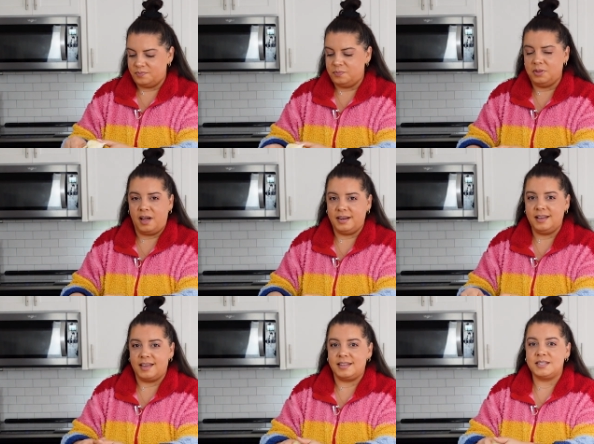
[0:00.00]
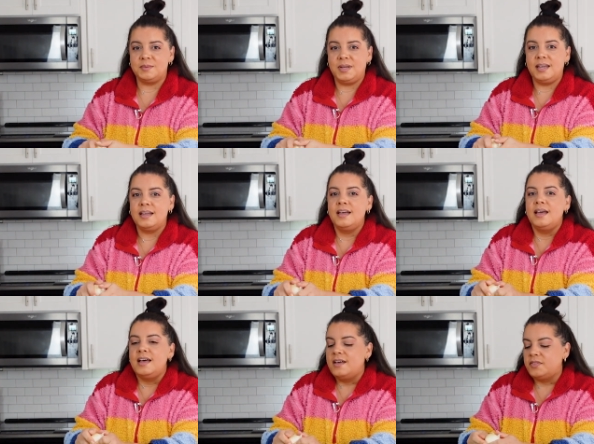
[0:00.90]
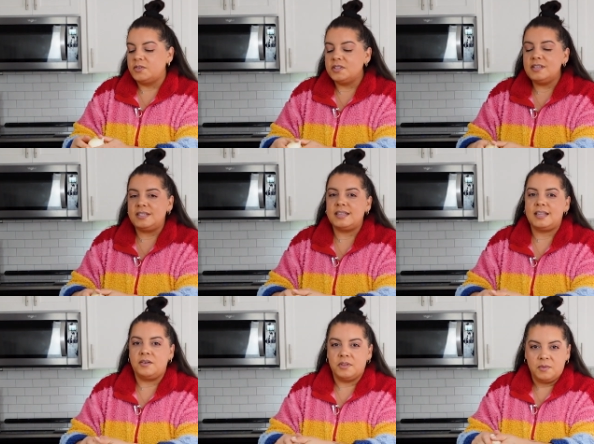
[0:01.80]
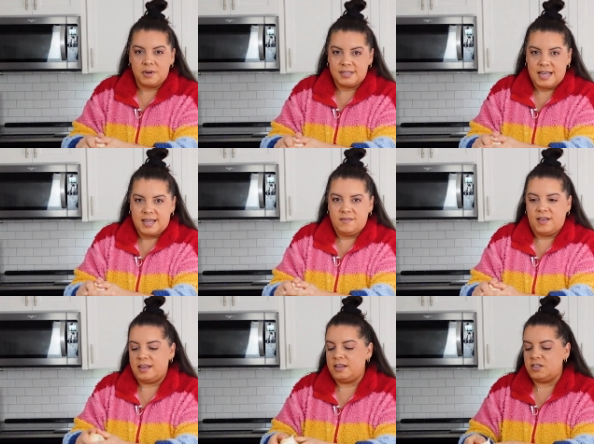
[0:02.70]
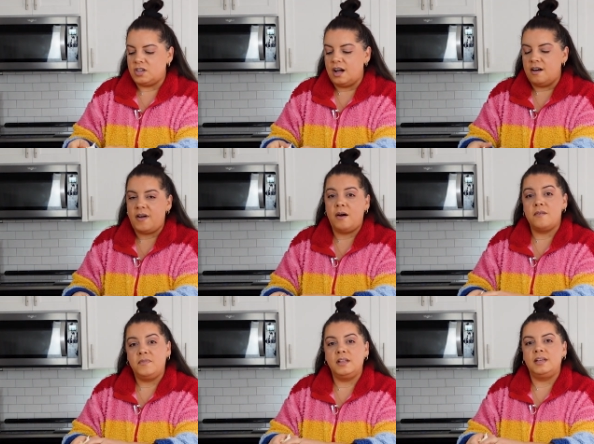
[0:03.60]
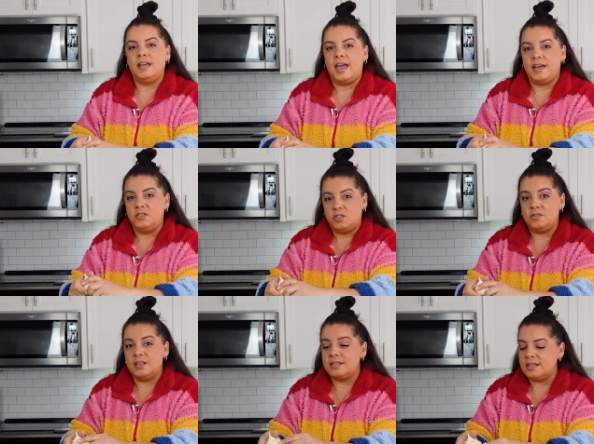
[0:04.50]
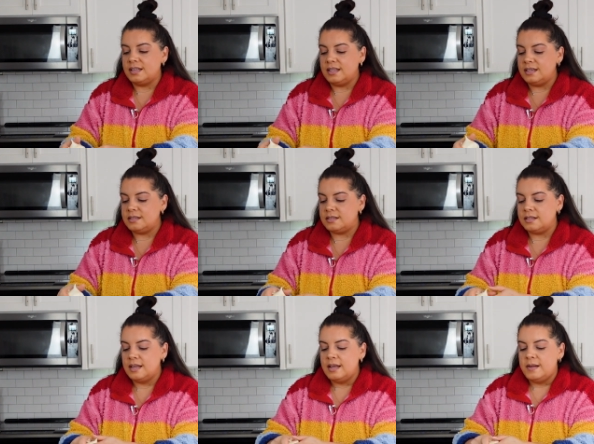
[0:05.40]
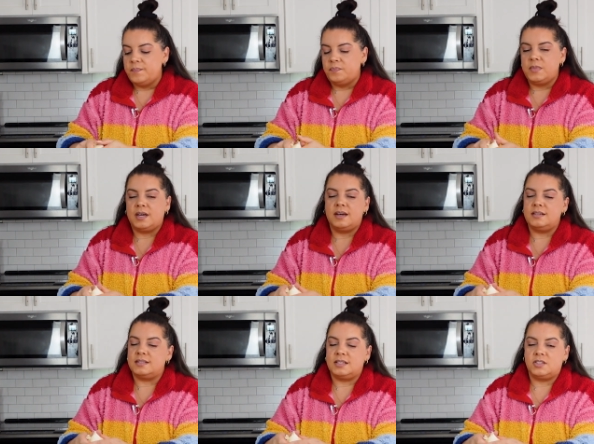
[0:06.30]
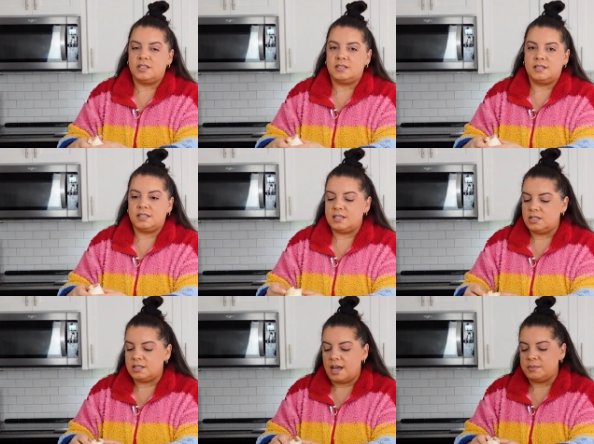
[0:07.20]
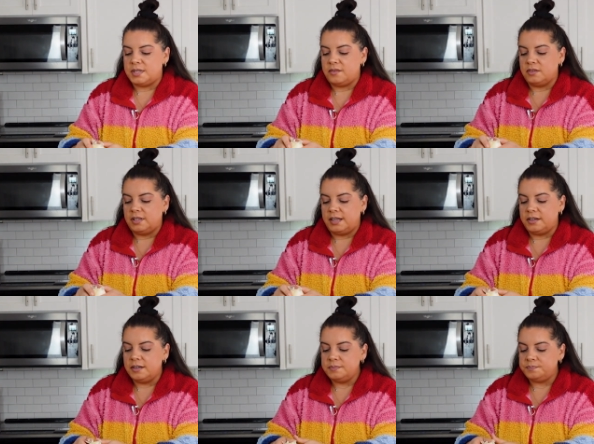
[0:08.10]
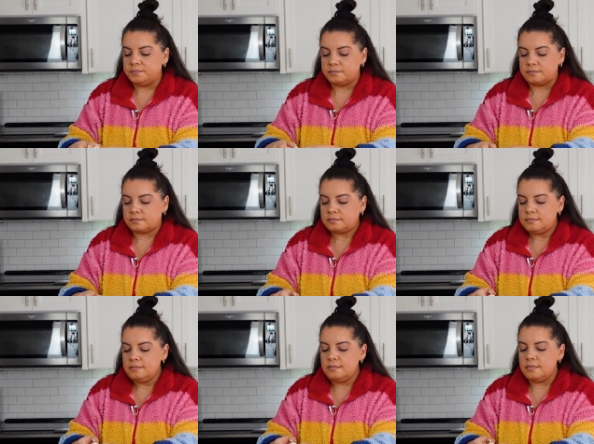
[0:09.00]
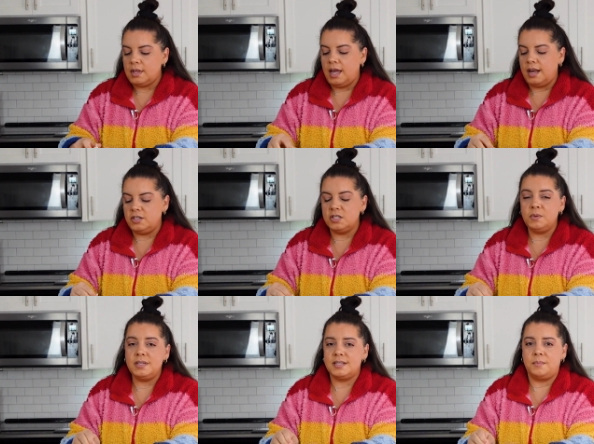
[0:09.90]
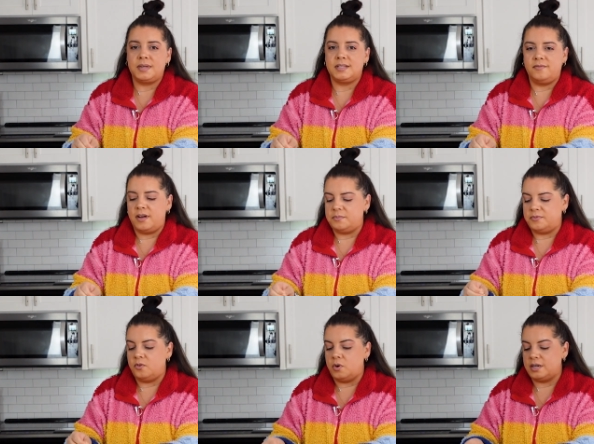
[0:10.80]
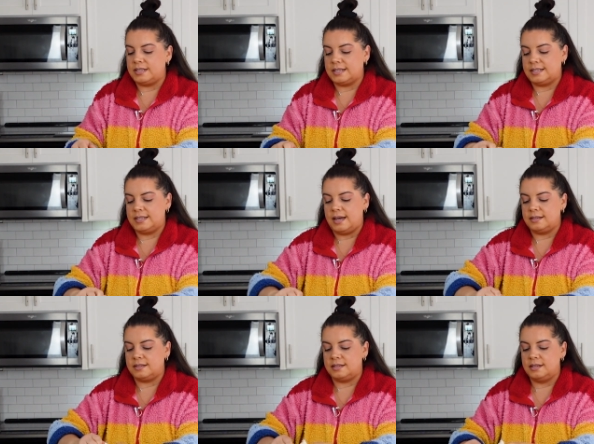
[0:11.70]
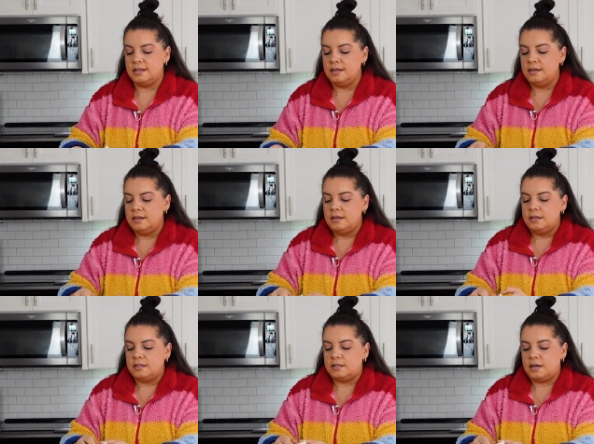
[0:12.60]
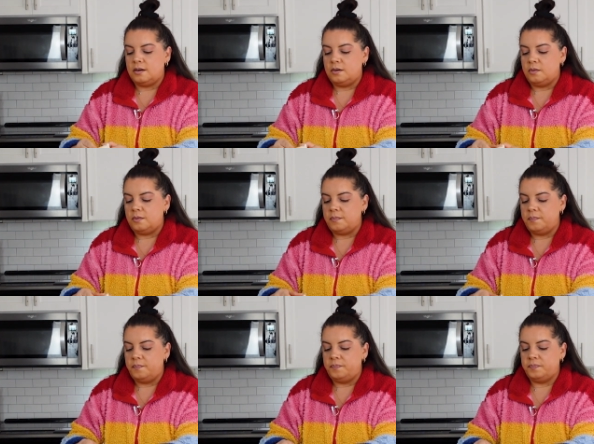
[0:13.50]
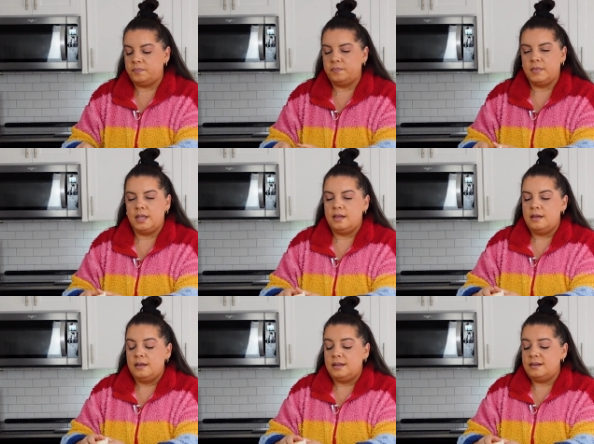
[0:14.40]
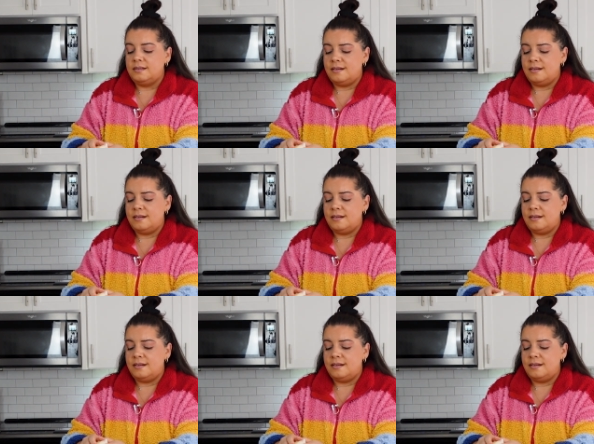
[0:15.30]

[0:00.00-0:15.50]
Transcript: plotting against me, those are the days that I really want to take advantage of how I'm feeling and do things like this, because it's such a time saver later. And I just want to set myself up for success. So, you know,